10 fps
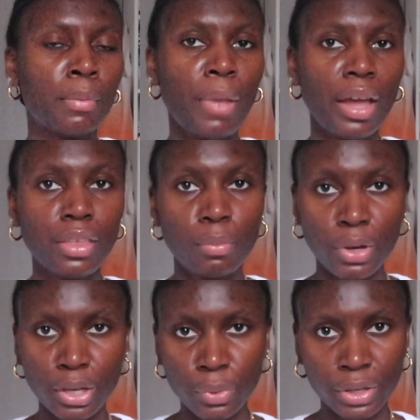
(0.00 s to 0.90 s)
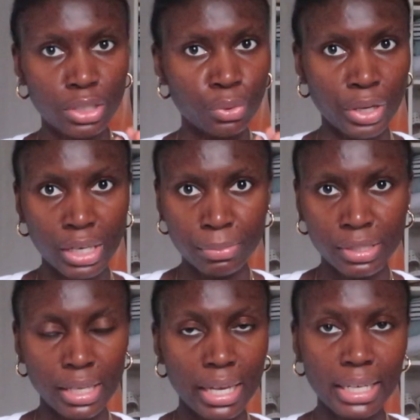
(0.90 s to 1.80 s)
Bath and Body Works
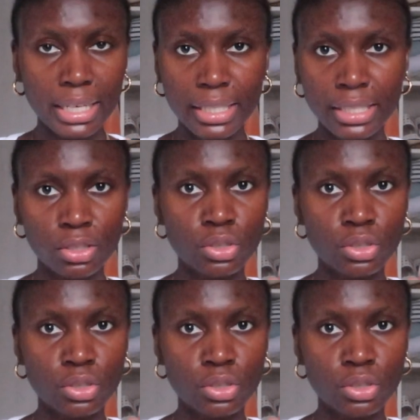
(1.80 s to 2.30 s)
creams in this,